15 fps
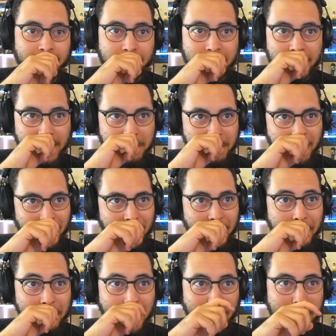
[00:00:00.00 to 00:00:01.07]
Come on,
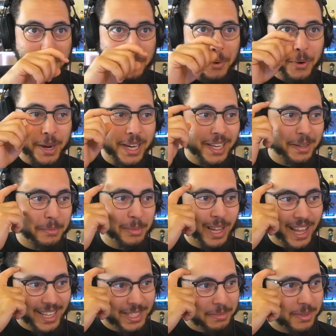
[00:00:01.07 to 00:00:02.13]
my boy,
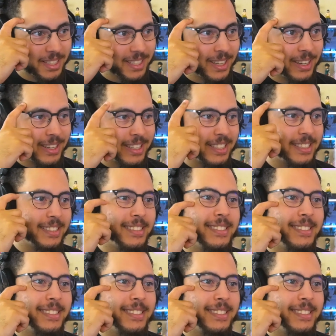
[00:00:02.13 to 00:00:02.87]
blacksmith god.